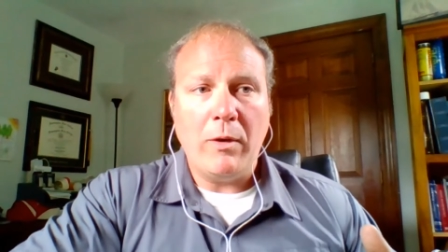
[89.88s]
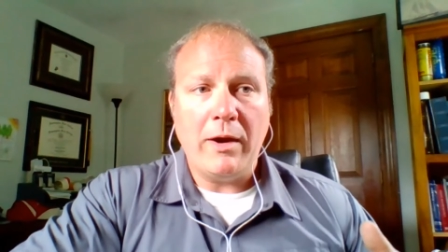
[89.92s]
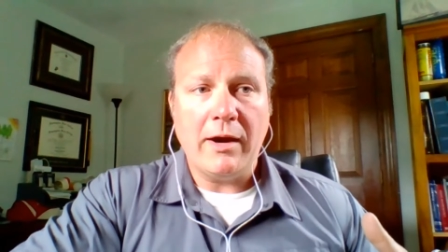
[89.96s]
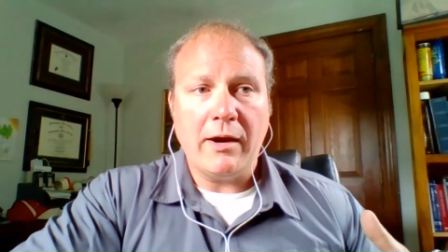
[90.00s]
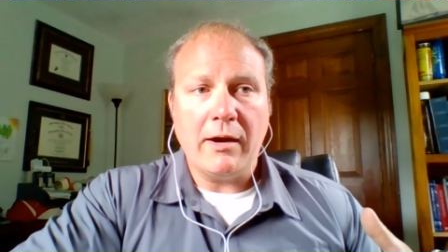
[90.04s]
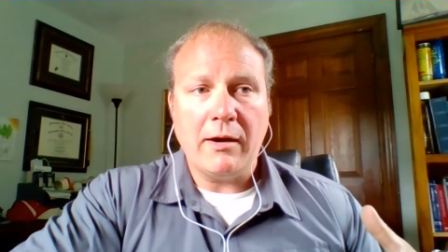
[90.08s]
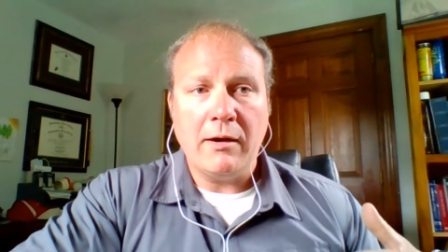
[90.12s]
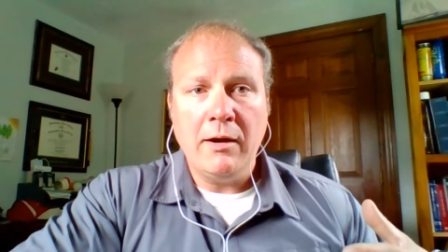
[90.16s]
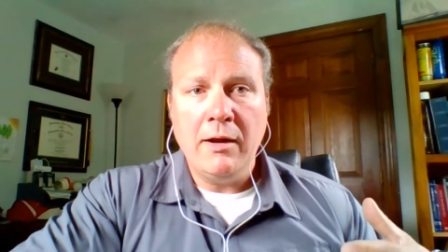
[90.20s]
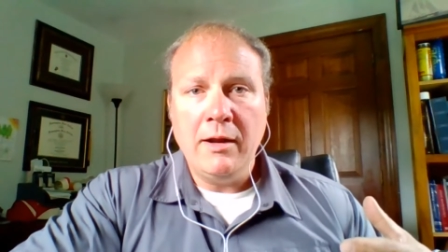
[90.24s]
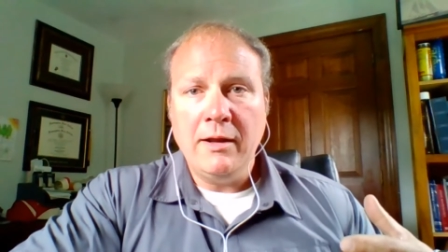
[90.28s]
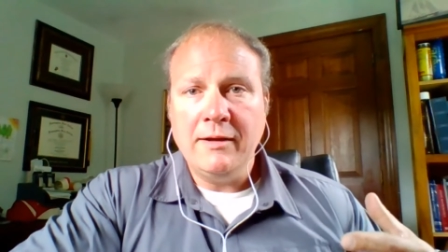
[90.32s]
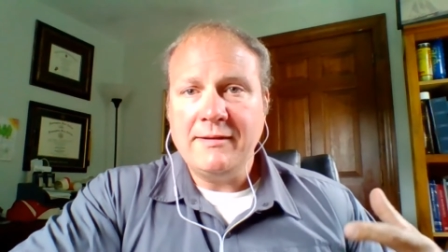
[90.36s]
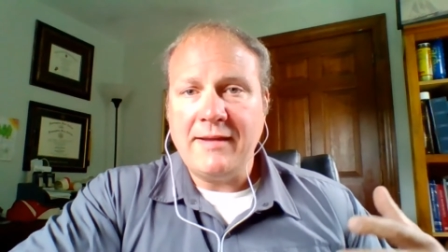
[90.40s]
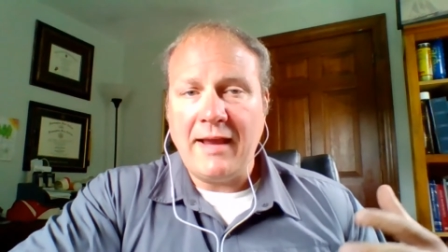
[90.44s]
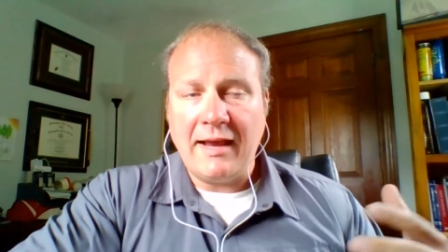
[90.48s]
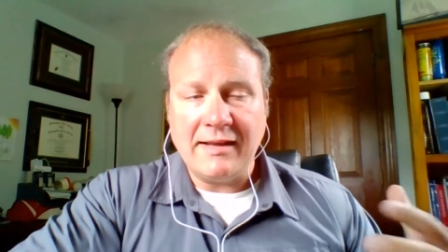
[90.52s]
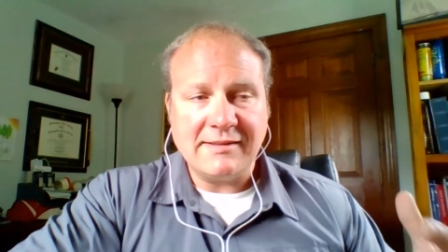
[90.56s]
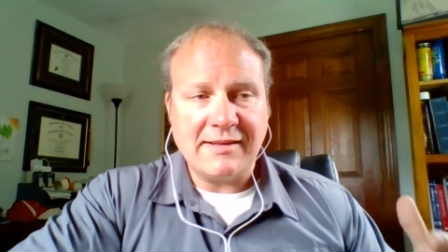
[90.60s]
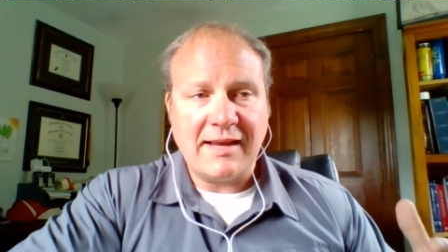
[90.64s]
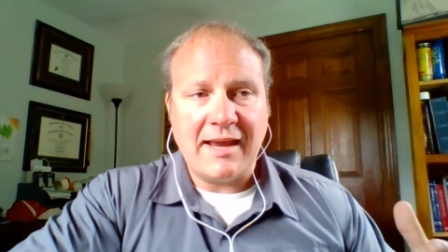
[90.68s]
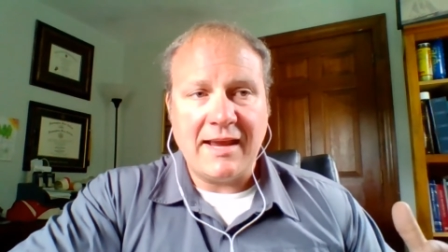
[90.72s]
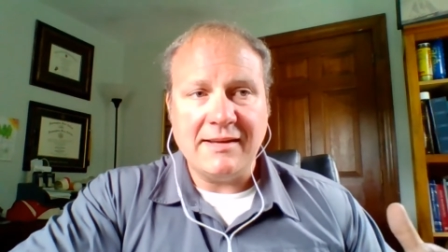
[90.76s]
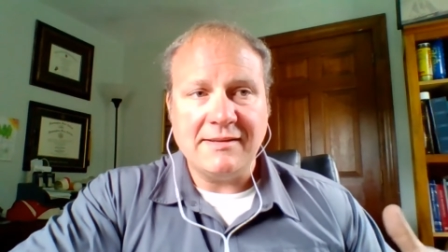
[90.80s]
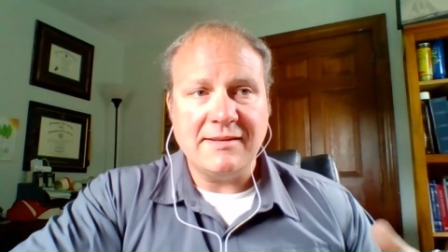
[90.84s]
where
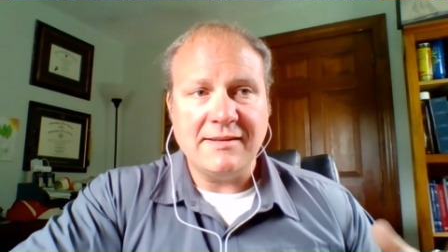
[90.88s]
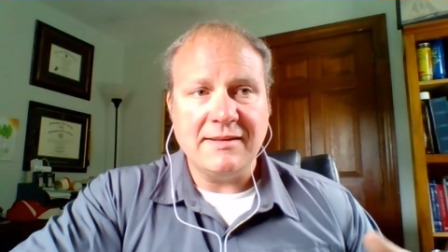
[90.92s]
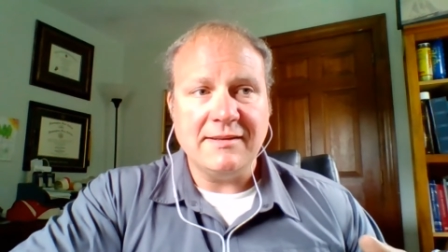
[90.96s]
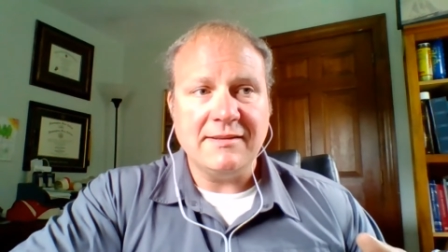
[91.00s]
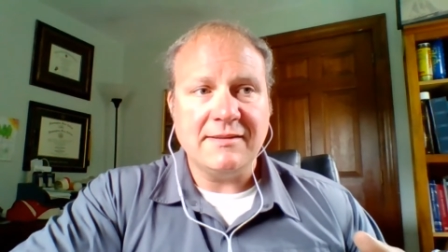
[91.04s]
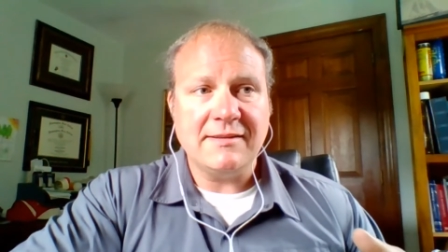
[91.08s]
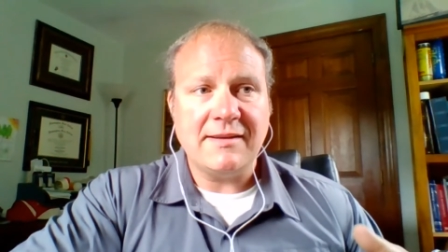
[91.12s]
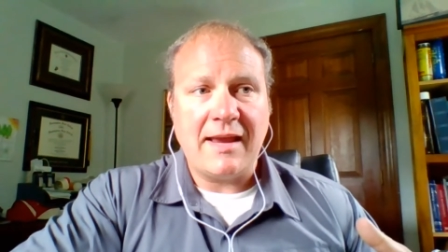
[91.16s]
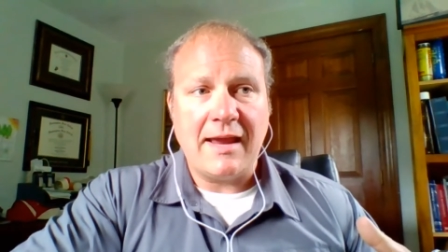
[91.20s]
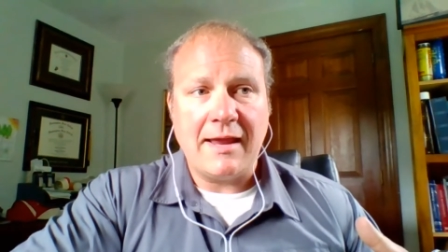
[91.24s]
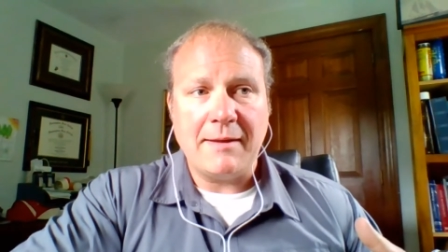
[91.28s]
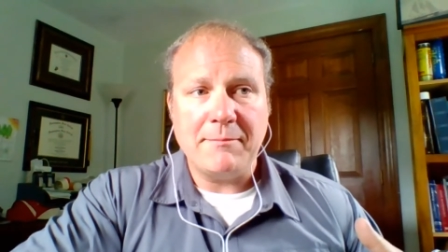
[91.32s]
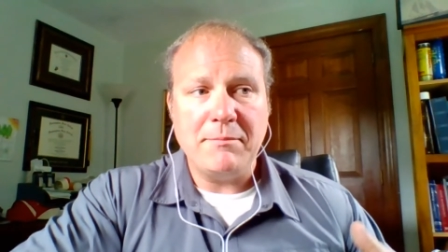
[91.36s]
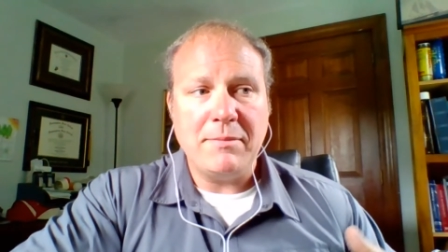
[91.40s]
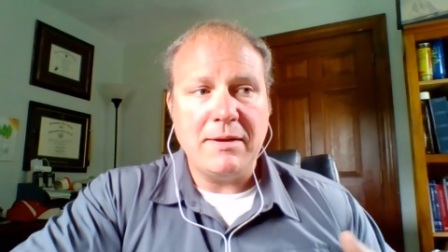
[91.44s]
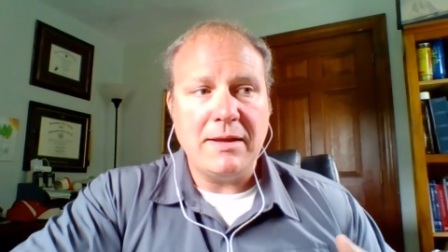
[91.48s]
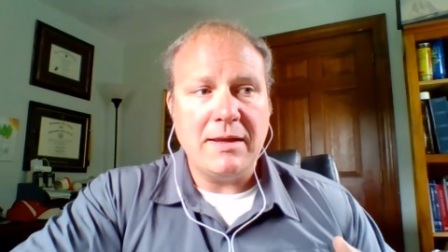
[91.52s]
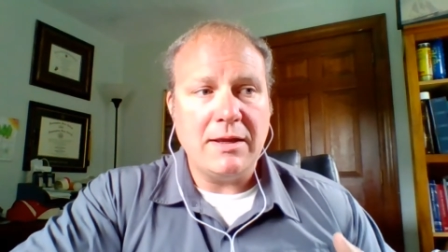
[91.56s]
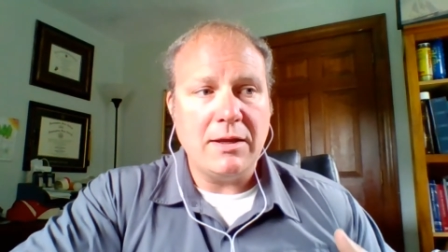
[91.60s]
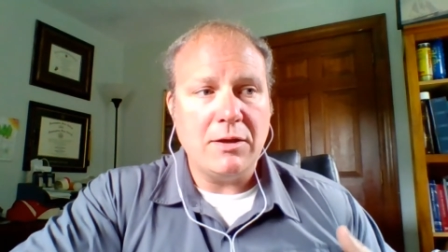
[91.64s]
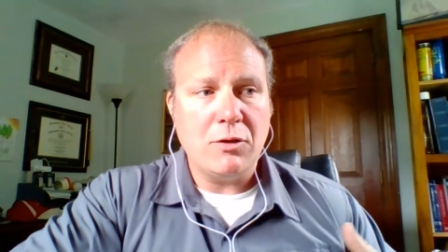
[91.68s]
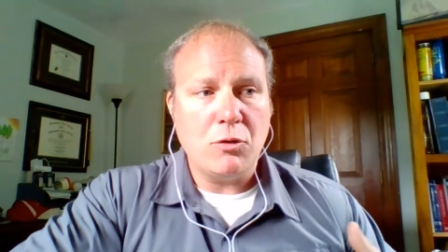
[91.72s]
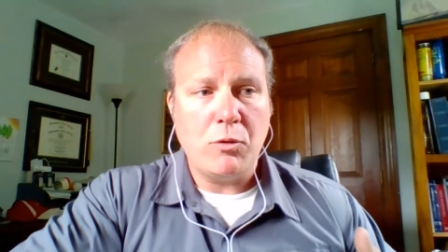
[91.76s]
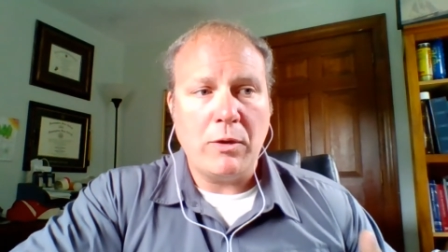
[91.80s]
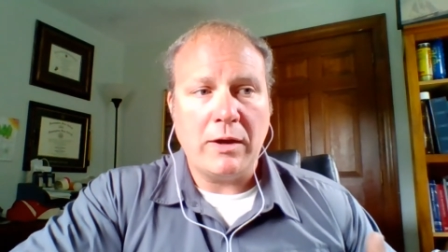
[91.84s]
test cases can
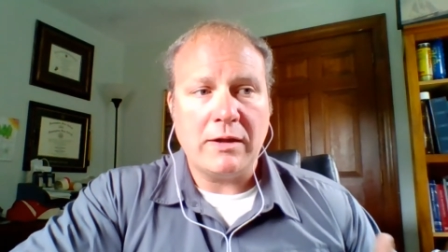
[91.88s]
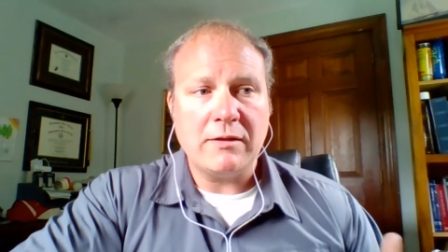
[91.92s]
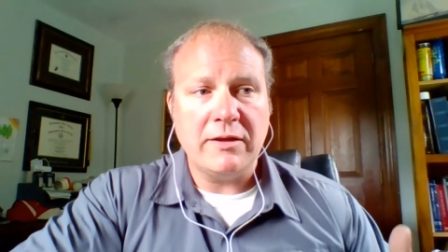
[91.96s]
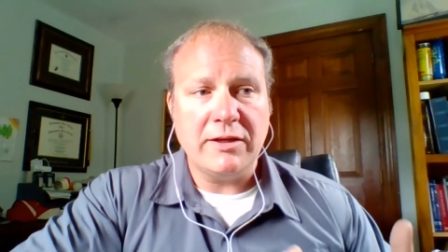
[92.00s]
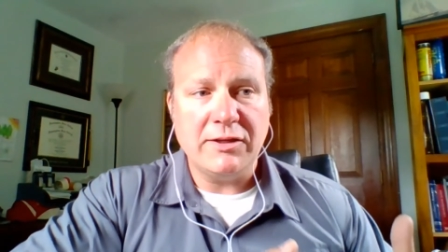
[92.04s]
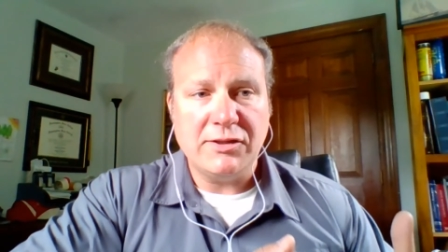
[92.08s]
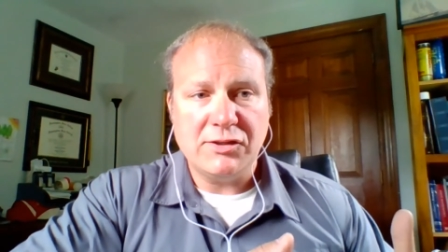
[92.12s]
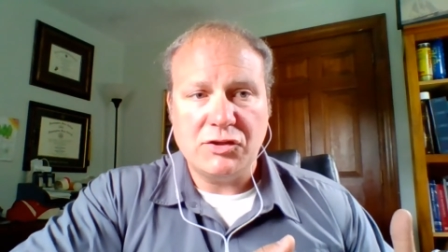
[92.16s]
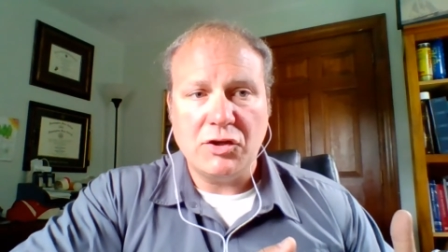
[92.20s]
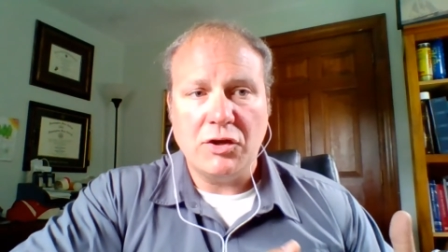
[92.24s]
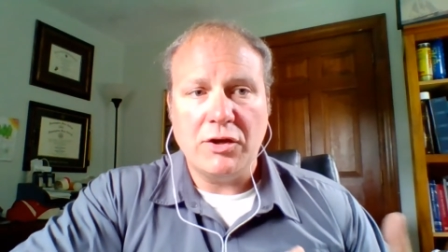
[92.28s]
be quickly